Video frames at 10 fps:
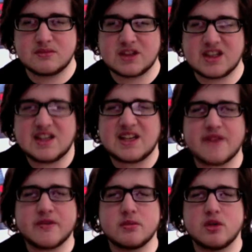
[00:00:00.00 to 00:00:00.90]
he
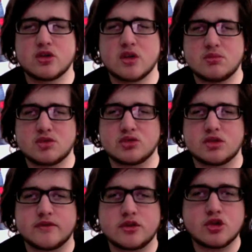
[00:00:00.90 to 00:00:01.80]
give him like a sort
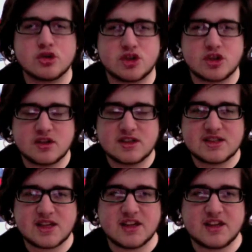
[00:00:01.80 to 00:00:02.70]
of a nudge,
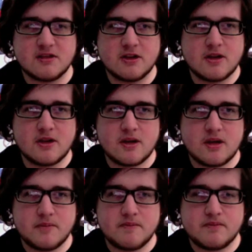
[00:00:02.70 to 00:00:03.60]
saying,
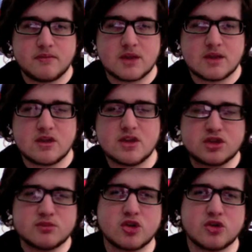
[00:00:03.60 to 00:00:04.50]

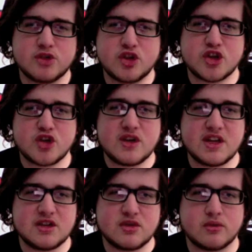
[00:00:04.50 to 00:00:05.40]
sometimes you do
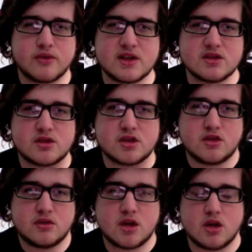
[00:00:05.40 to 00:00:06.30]
need your friends to,
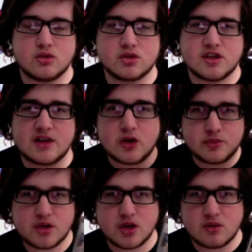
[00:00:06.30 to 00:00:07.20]
to
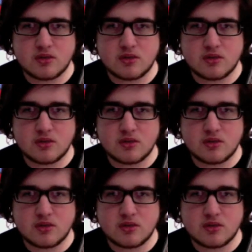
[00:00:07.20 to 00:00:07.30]
help you,